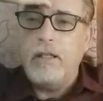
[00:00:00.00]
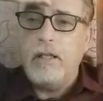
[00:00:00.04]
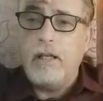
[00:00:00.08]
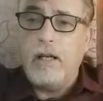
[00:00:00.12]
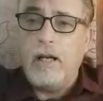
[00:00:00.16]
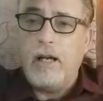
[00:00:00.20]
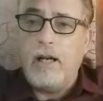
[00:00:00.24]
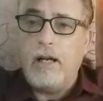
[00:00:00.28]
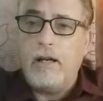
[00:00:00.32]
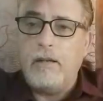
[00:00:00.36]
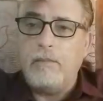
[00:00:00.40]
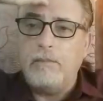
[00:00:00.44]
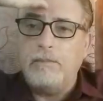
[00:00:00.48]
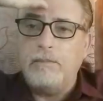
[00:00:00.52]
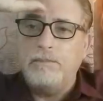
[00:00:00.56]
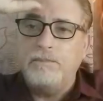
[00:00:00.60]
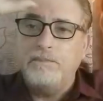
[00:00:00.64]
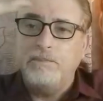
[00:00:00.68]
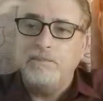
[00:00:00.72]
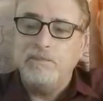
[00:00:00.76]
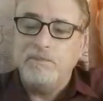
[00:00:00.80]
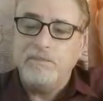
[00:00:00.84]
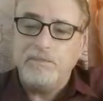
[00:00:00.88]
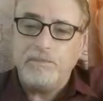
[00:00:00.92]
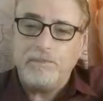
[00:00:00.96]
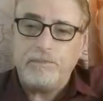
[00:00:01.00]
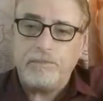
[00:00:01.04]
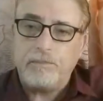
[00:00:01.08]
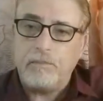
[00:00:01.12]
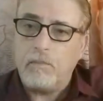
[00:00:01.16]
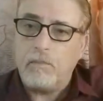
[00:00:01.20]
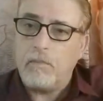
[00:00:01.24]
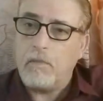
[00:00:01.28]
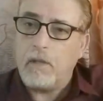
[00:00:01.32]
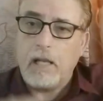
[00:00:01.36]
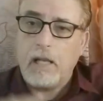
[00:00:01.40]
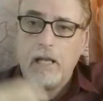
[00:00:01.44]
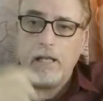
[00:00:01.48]

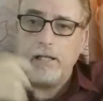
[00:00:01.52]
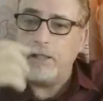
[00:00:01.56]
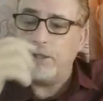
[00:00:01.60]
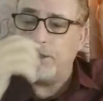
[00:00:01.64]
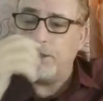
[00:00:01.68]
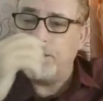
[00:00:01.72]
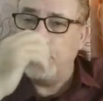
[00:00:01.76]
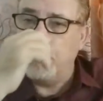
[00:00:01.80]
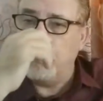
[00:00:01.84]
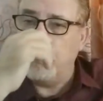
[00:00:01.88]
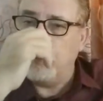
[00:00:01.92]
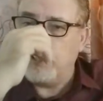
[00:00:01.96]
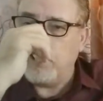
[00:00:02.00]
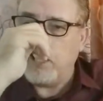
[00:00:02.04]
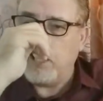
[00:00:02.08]
I just knew his